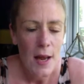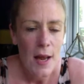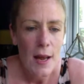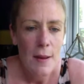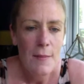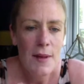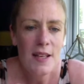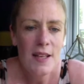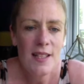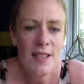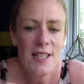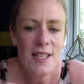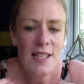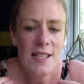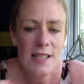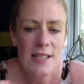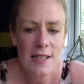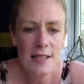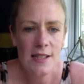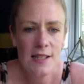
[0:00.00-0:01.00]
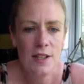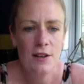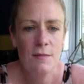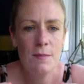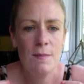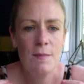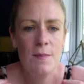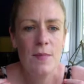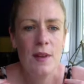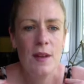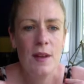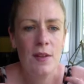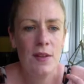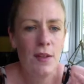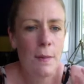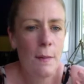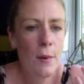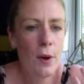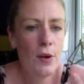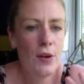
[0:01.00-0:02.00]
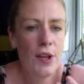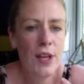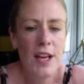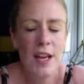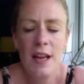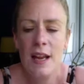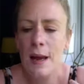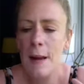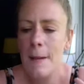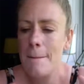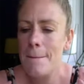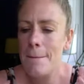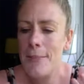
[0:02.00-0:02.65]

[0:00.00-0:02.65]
Because the system, the body,